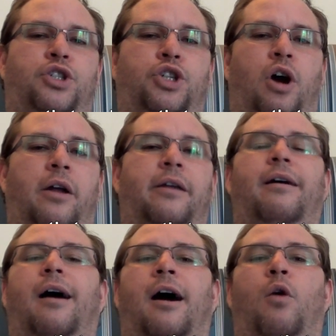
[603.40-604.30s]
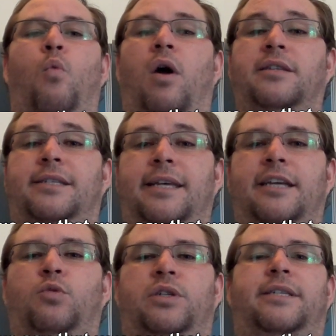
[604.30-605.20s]
John
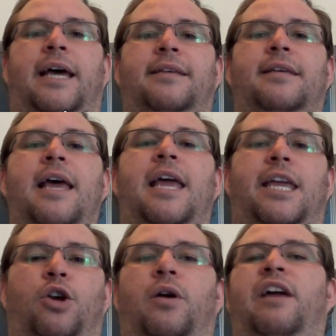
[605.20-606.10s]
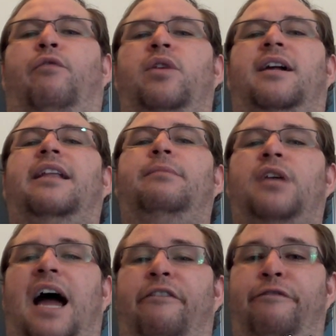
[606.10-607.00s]
1:6, which says, if we claim
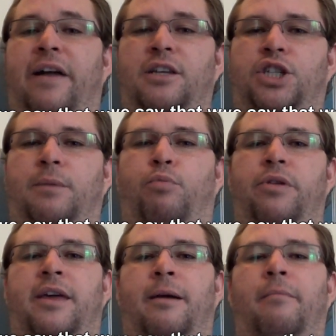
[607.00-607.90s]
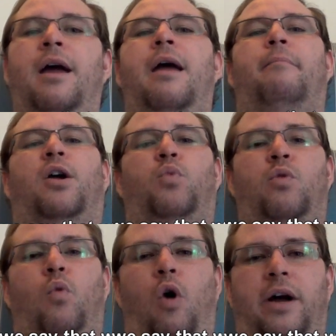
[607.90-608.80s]
to have fellowship with him, but
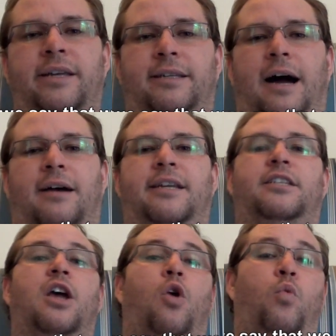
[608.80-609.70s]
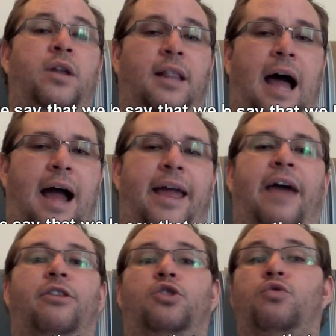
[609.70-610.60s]
we walk in darkness, we lie
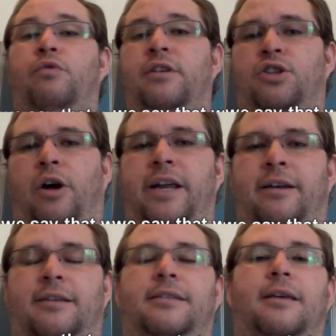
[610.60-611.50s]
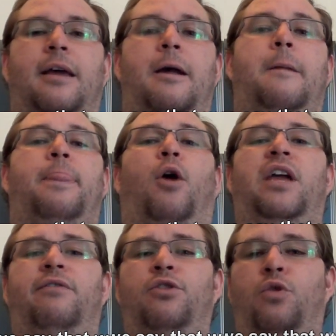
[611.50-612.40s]
and the truth is not in us. Now,
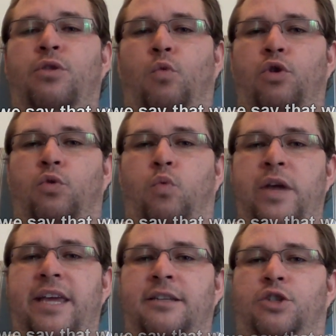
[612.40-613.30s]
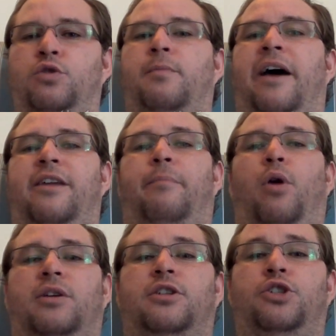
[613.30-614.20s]
even though the word we is used by the
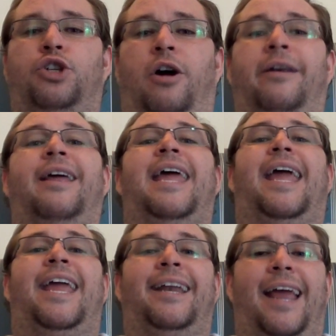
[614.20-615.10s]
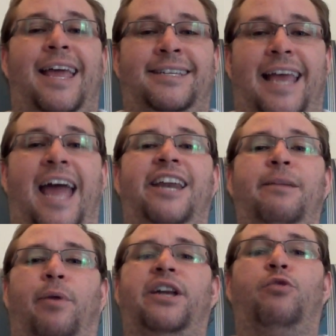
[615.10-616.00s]
Apostle John, is
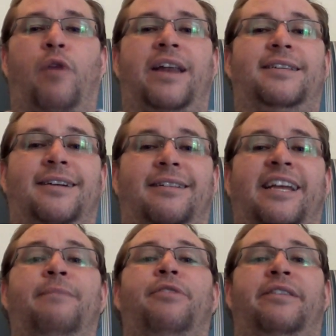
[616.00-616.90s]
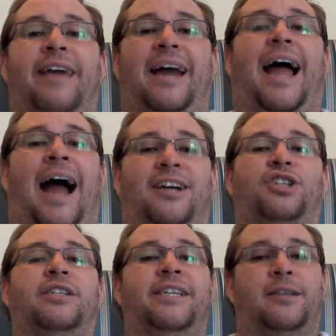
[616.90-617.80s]
anybody ready to claim that that
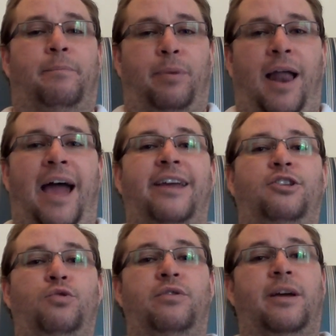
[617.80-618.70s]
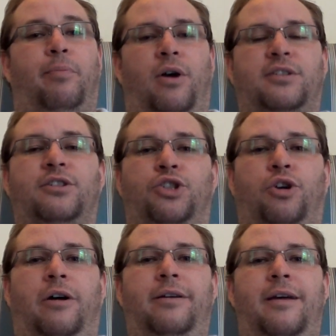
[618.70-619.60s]
actually is applying to the Apostle
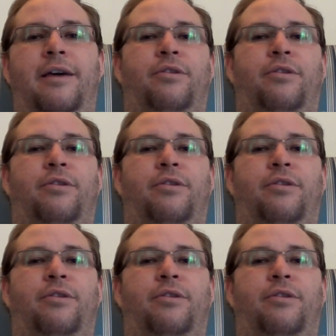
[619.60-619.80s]
John?